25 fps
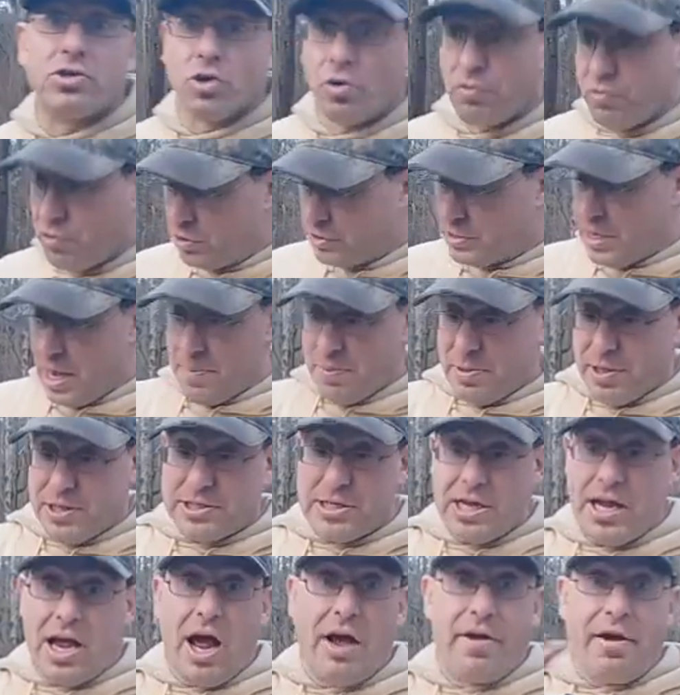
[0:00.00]
for example, let's
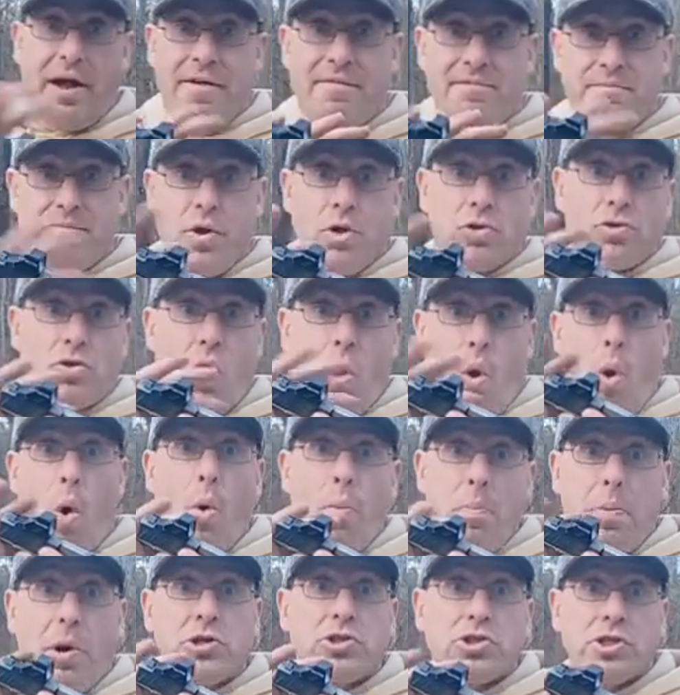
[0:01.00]
say I've built a
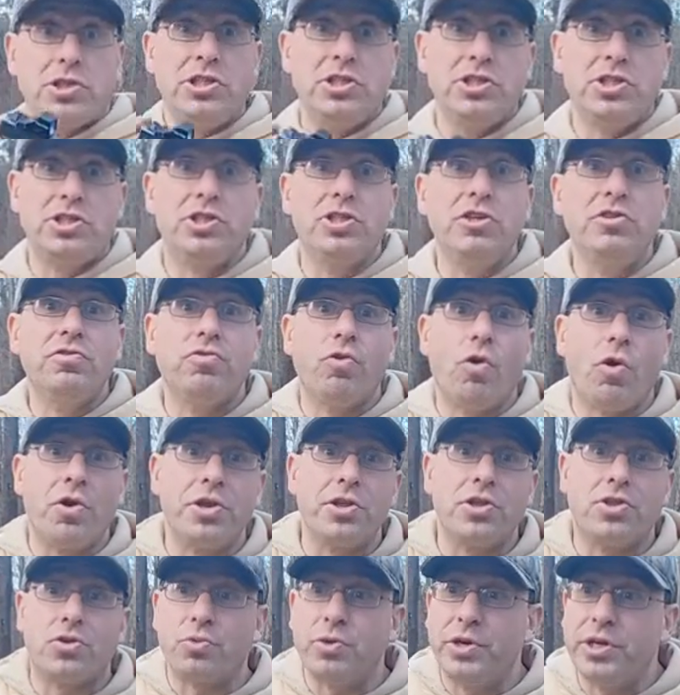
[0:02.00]
whole bunch of these
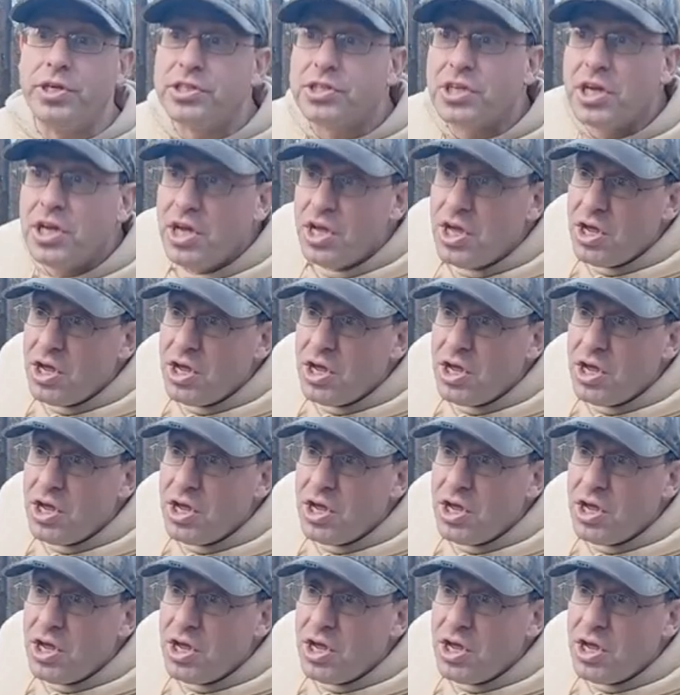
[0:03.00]
G43s.